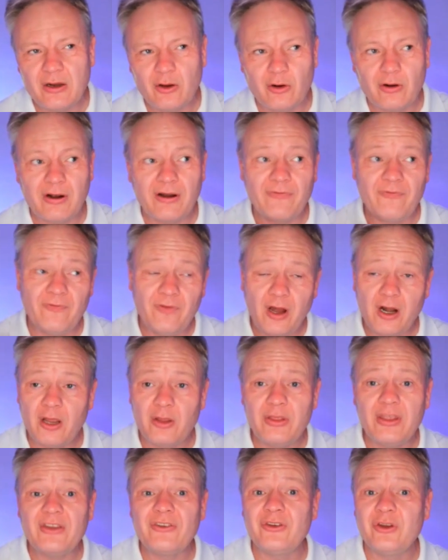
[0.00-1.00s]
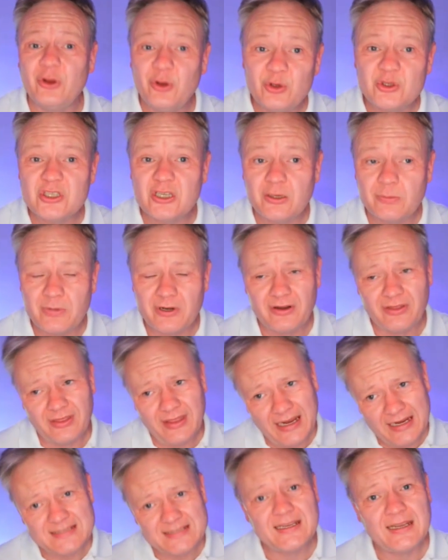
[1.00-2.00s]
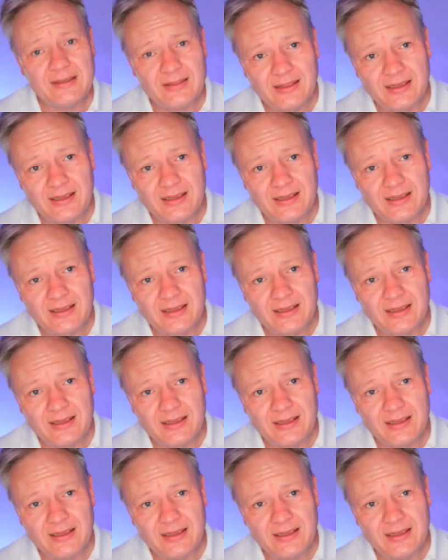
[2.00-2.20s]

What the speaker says: Or I follow this YouTuber and they say